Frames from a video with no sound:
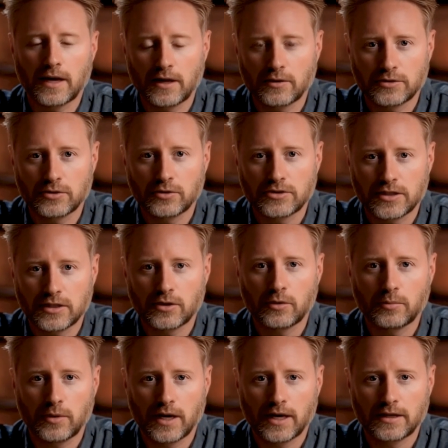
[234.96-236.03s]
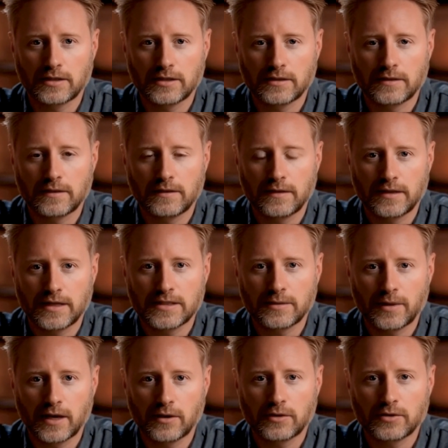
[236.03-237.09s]
outsourcing your brand. It's
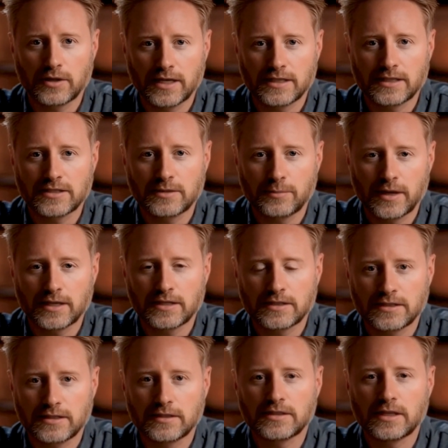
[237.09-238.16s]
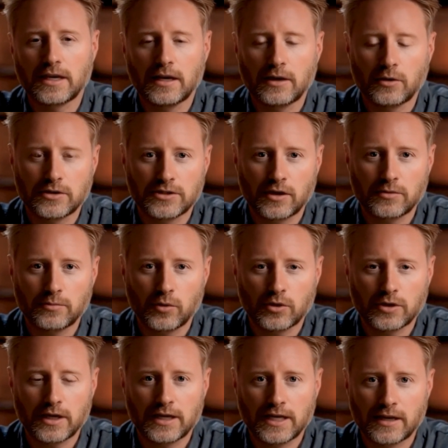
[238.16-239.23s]
about creating space to hear yourself more
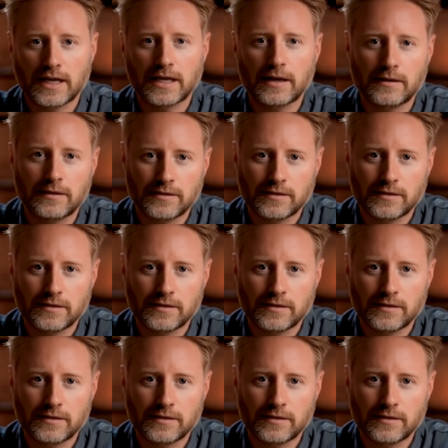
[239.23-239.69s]
clearly,